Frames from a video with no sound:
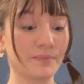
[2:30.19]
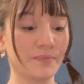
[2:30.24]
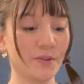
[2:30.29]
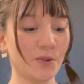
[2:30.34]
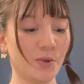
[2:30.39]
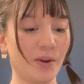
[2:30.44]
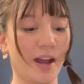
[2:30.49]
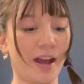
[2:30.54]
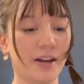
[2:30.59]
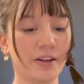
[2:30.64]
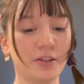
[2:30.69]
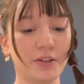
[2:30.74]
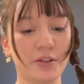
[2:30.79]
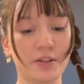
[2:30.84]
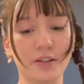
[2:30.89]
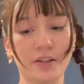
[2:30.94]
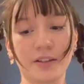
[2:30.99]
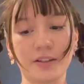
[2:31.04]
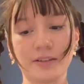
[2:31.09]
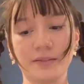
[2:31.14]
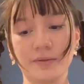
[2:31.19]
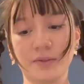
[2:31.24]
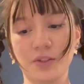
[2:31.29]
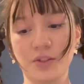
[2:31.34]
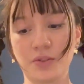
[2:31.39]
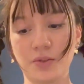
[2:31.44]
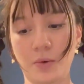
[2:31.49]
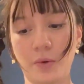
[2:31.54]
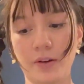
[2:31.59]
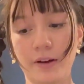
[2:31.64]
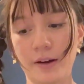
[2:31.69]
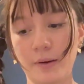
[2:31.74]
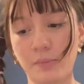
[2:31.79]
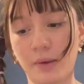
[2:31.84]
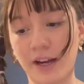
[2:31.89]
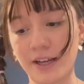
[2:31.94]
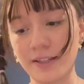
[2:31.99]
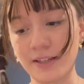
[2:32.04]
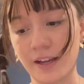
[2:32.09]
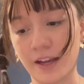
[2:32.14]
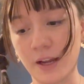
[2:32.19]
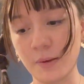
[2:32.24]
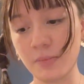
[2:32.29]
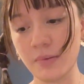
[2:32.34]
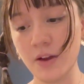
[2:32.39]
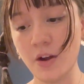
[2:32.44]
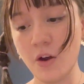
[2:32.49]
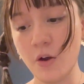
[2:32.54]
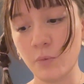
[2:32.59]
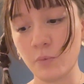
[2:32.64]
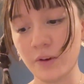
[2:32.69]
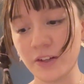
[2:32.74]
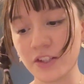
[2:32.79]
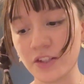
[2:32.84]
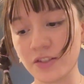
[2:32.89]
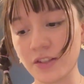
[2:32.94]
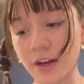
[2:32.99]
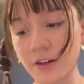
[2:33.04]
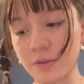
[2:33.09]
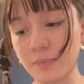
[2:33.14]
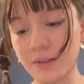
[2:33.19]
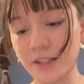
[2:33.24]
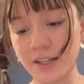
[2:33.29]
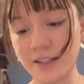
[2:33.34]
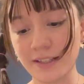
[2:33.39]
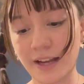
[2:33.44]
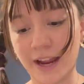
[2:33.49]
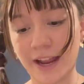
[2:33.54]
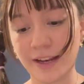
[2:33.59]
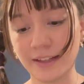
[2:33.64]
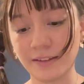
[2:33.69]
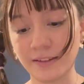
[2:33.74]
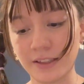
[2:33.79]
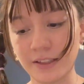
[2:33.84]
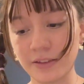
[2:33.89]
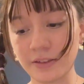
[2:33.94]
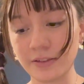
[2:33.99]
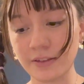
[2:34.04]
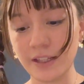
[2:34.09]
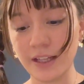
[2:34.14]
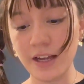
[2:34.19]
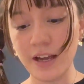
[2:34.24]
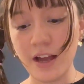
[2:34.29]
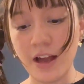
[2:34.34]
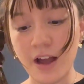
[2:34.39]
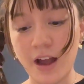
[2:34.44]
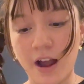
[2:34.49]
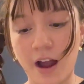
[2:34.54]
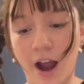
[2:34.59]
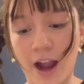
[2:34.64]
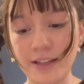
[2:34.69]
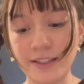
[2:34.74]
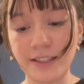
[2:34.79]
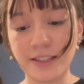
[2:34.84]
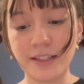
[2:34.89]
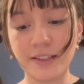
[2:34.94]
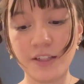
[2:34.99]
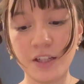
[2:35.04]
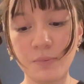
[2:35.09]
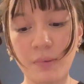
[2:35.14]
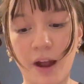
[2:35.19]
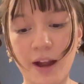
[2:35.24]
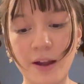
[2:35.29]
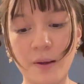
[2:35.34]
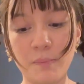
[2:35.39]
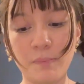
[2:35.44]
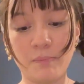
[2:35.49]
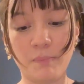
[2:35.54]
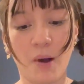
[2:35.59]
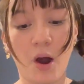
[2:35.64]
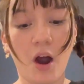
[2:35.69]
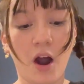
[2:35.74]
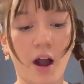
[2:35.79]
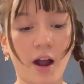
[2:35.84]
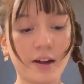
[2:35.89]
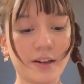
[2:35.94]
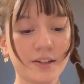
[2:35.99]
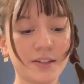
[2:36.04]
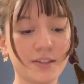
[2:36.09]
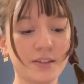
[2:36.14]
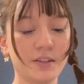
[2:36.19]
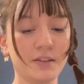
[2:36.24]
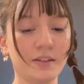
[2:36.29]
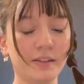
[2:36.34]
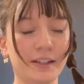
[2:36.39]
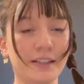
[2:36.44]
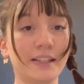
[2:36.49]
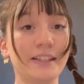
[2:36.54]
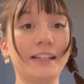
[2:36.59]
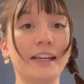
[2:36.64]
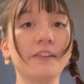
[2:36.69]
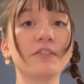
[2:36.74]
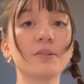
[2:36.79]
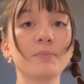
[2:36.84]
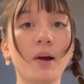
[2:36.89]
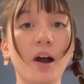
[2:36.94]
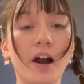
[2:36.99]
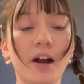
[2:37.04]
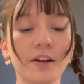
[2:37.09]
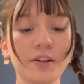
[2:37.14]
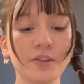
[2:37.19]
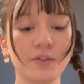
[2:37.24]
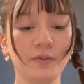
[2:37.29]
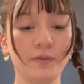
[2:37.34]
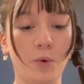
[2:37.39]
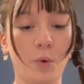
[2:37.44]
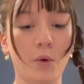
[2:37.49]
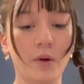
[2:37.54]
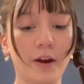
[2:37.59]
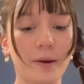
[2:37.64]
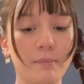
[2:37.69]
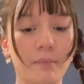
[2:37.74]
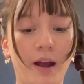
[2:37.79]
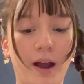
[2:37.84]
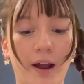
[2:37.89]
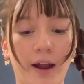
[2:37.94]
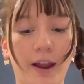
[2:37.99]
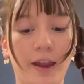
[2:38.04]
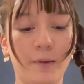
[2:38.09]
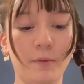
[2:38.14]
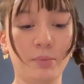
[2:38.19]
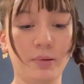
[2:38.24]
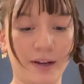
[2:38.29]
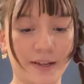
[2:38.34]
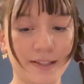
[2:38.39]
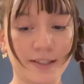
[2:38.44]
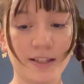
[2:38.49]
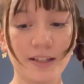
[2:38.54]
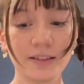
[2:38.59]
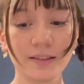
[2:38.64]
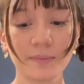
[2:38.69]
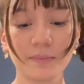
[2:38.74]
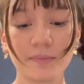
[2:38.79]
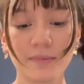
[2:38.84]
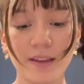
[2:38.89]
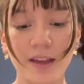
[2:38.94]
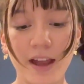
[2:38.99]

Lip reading: So I had to go to the store and buy tape, which sucked because I needed to buy a box, like a gift box for my present.